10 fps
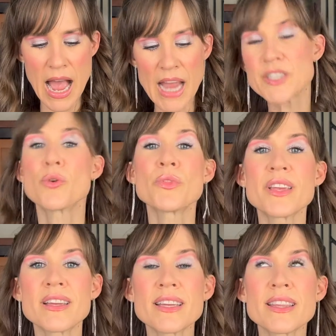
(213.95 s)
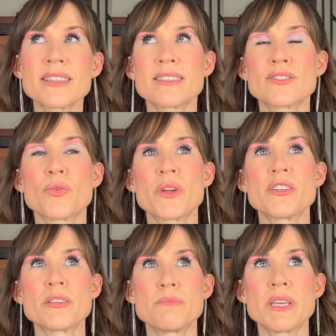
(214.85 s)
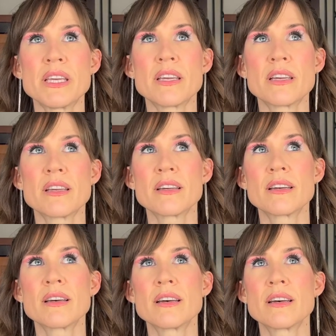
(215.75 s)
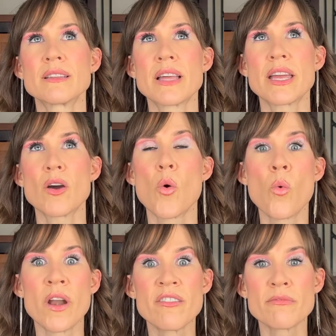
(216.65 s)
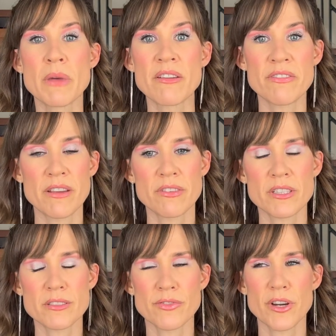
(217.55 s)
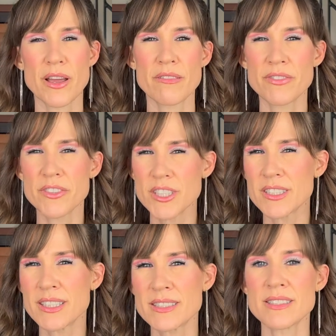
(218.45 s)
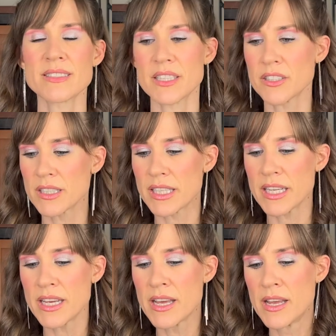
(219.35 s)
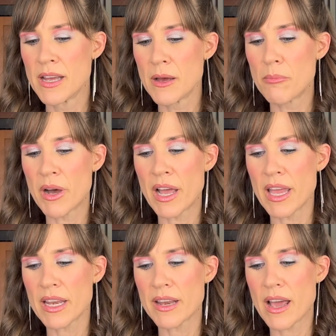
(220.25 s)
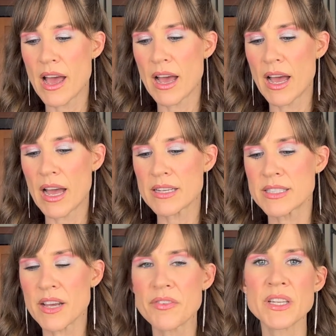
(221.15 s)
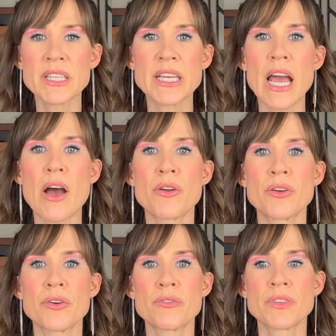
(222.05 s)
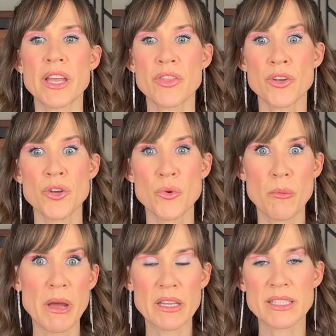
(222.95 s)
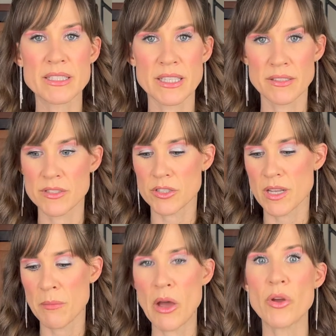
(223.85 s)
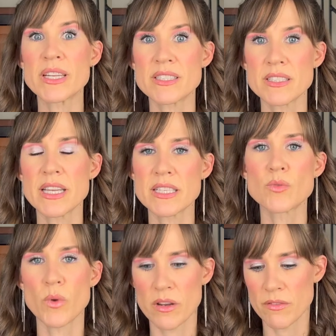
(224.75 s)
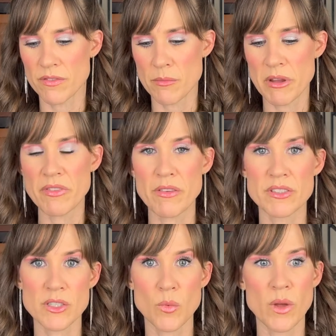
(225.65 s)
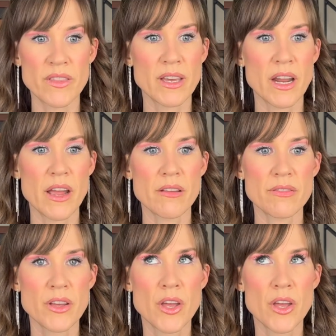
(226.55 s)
don't think this is going to be like one of my favorites forever necessarily, but definitely out of like the newer palettes that have just come out, it's one of my favorites and one that I've